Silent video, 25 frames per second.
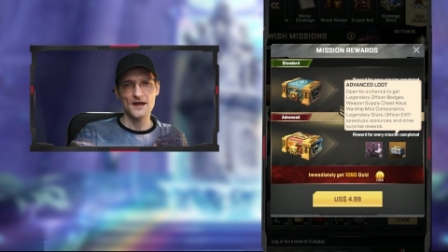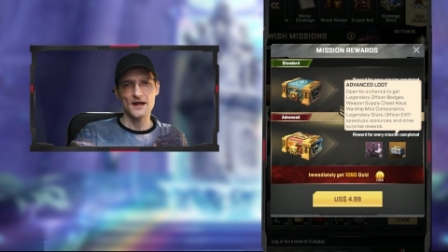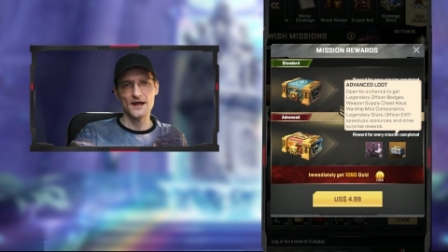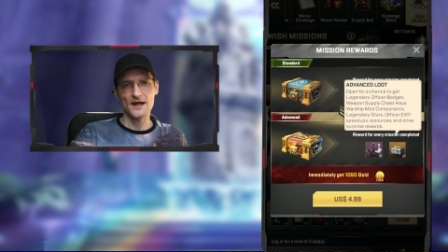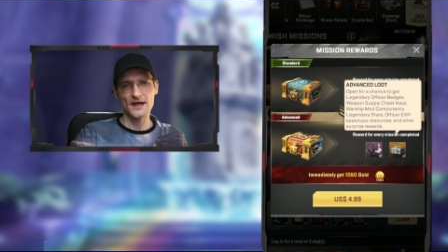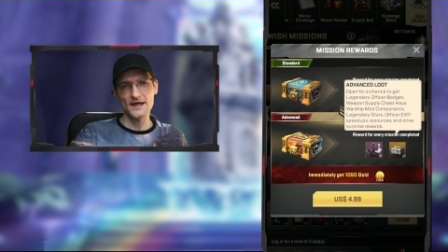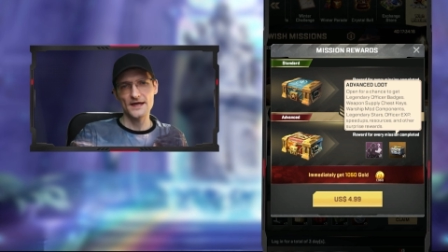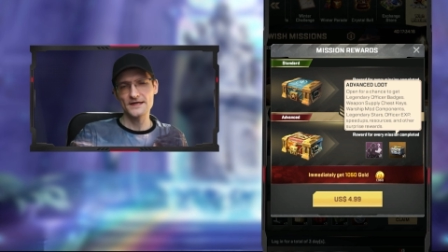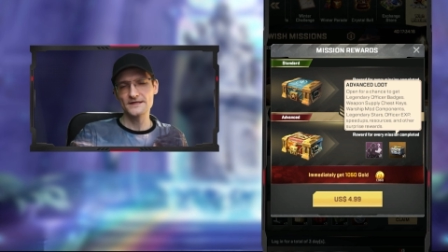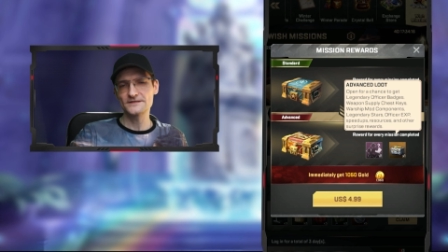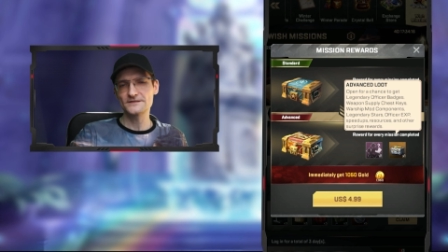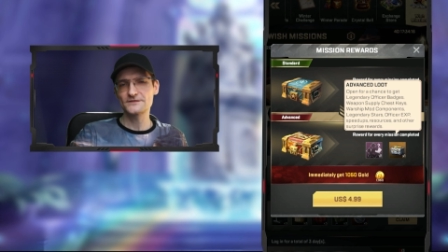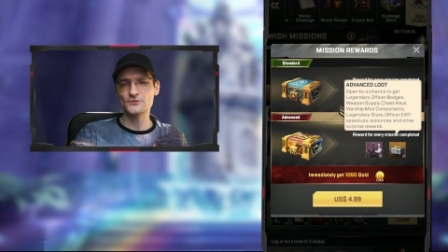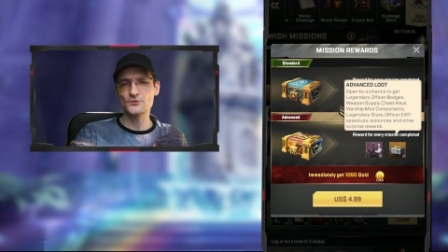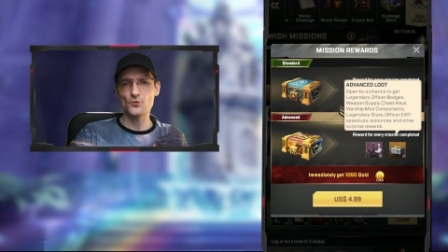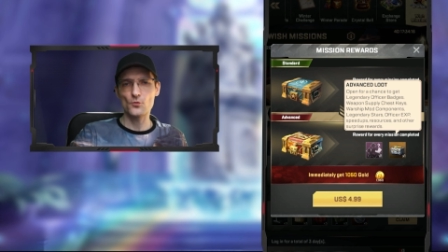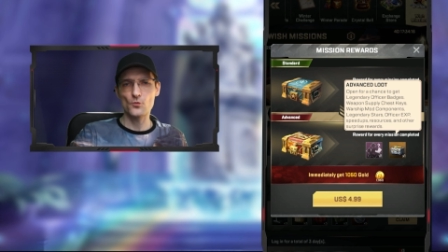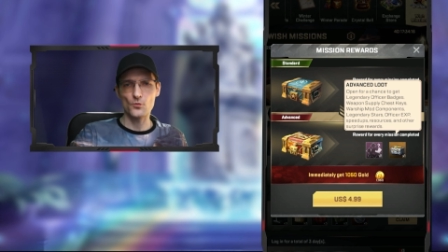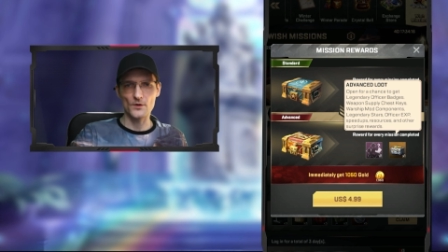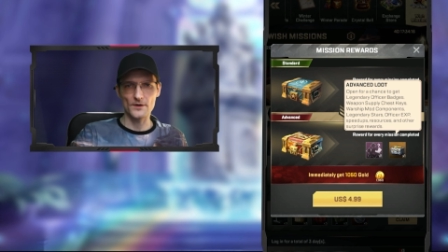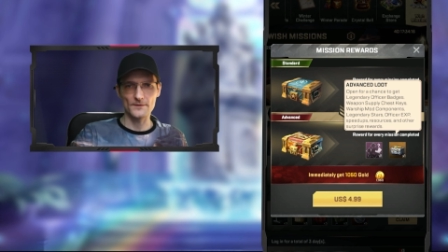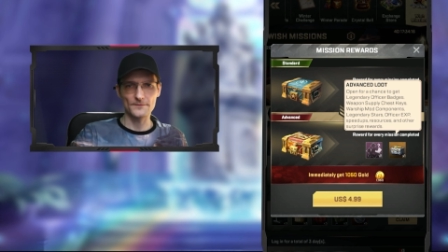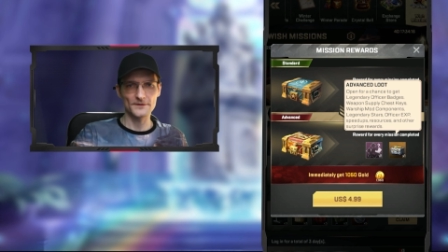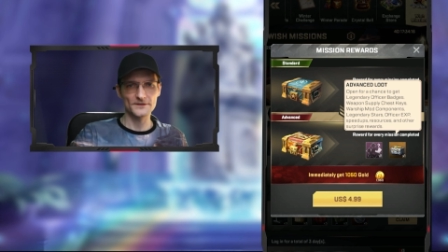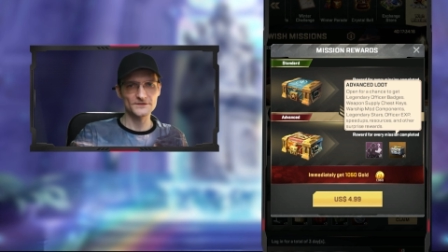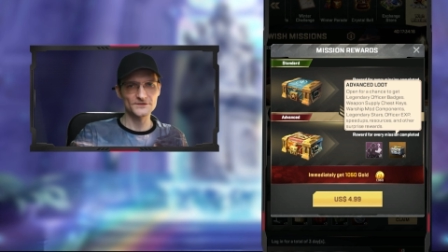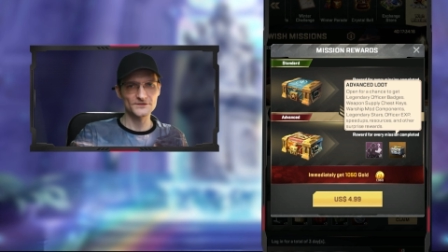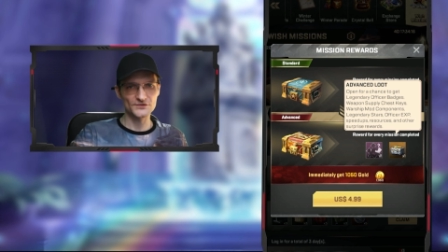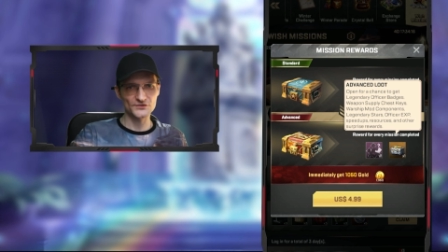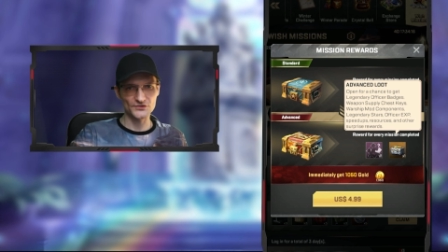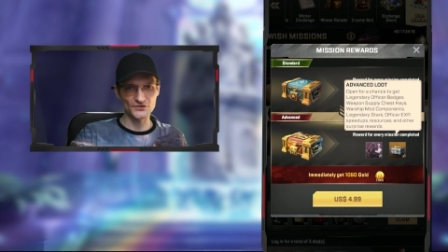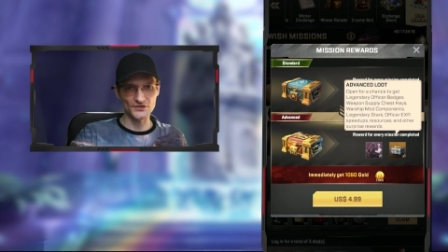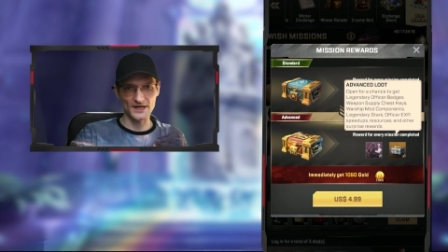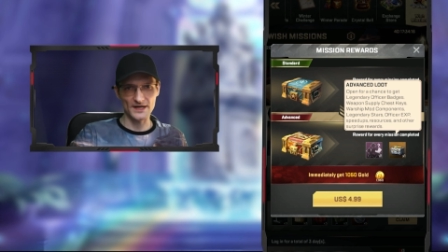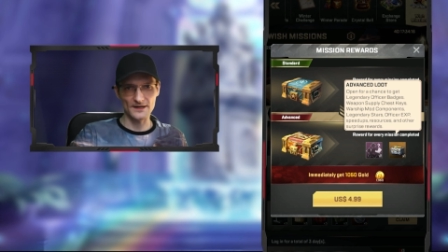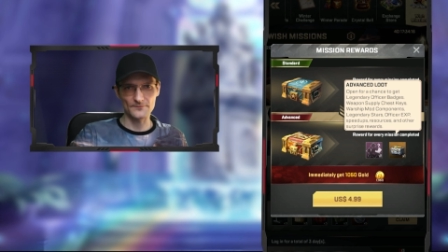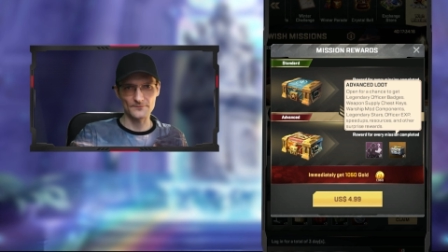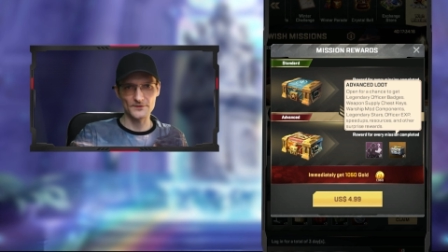keys to weapon
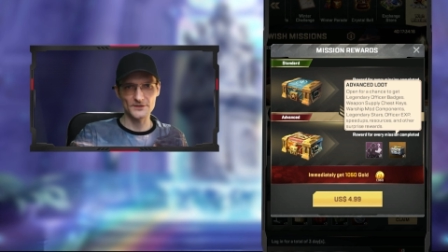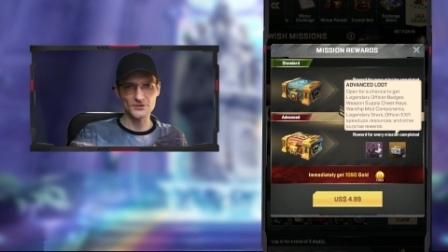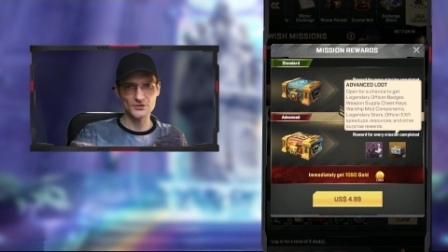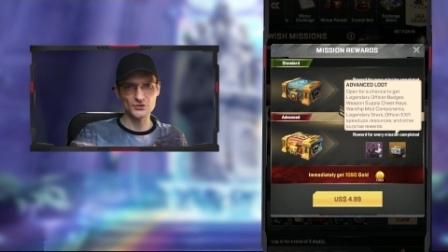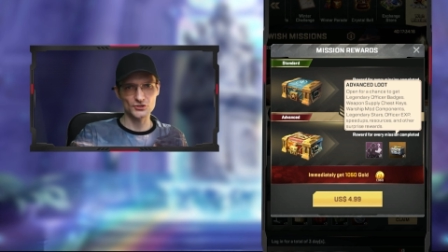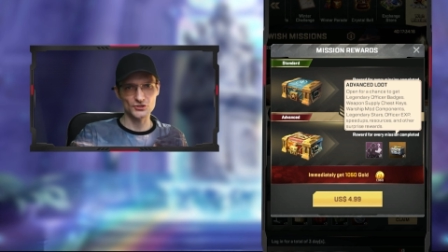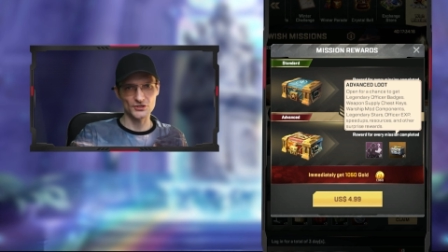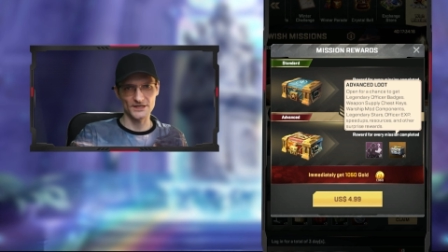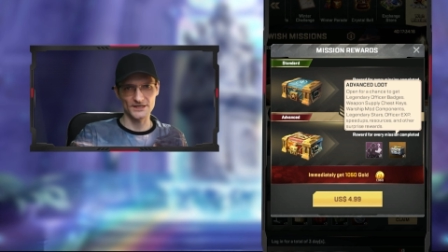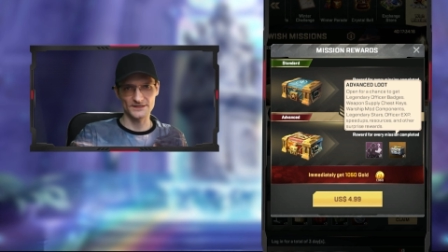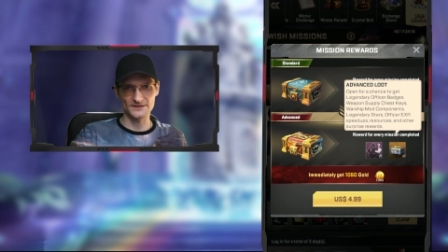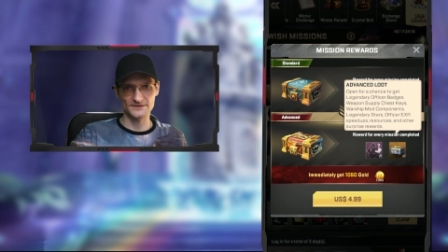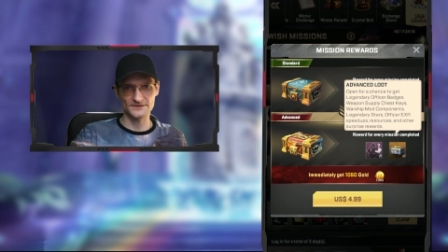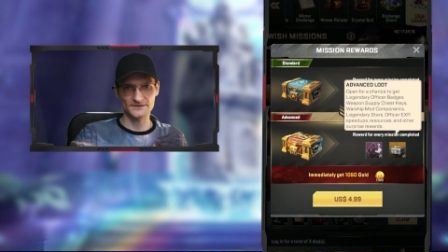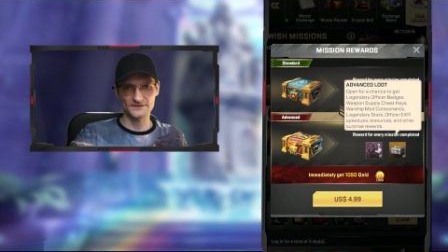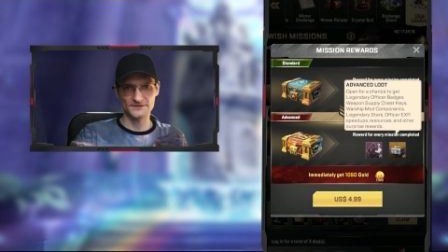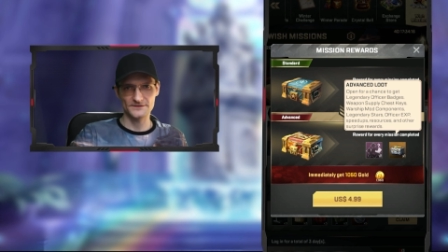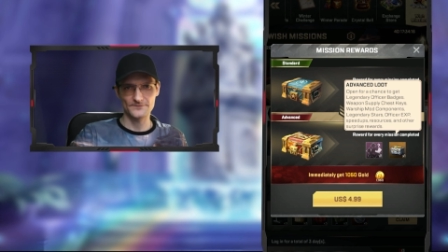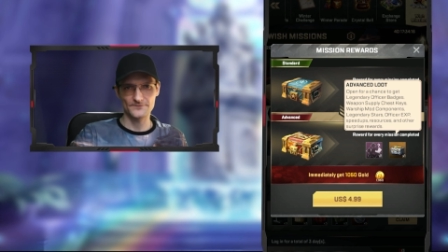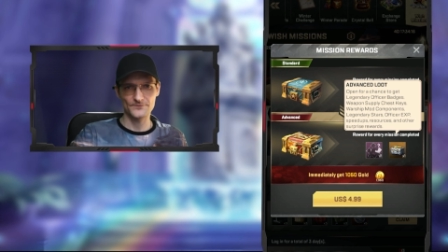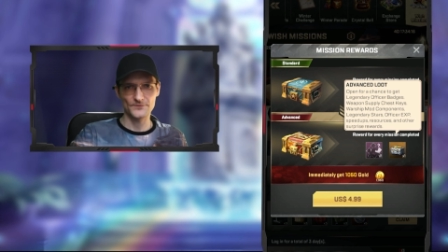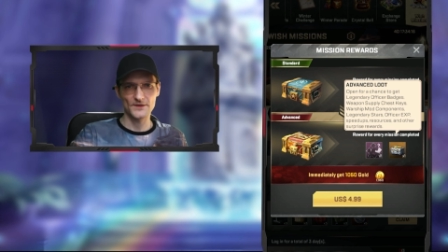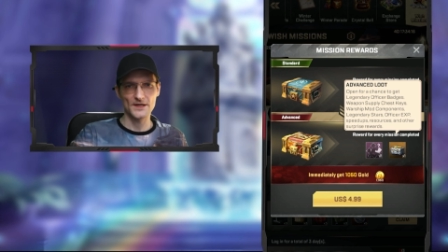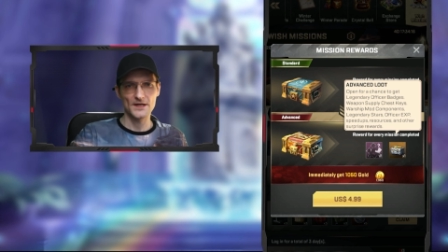supply chests,